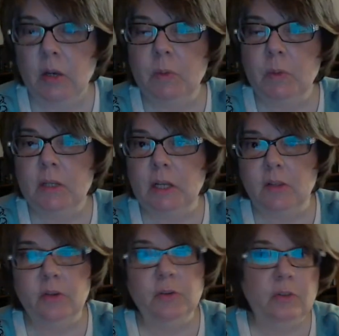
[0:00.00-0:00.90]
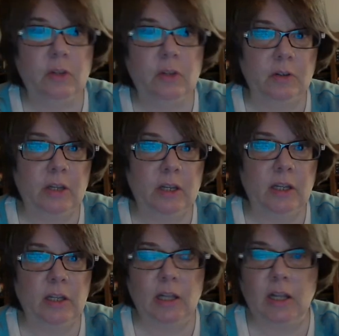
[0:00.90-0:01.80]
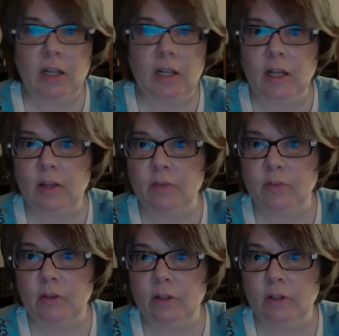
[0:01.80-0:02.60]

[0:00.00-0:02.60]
we got there Sunday, and